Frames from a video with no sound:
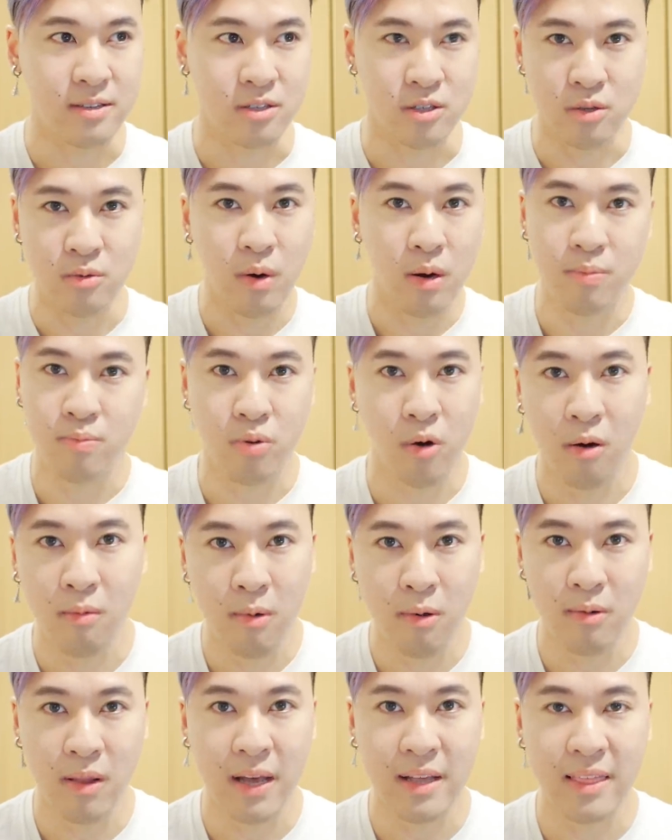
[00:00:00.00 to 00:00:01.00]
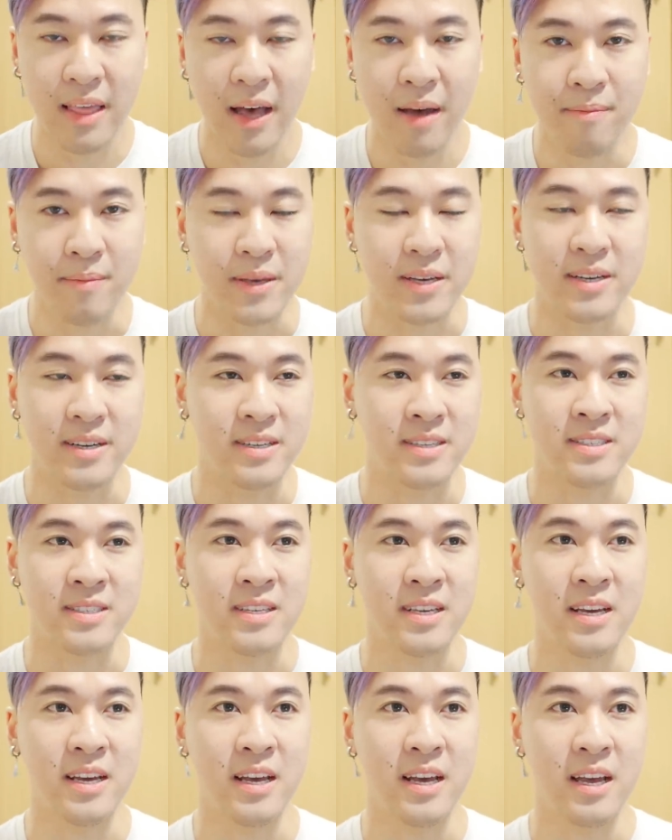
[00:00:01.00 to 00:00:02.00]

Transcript: do a promo like that, because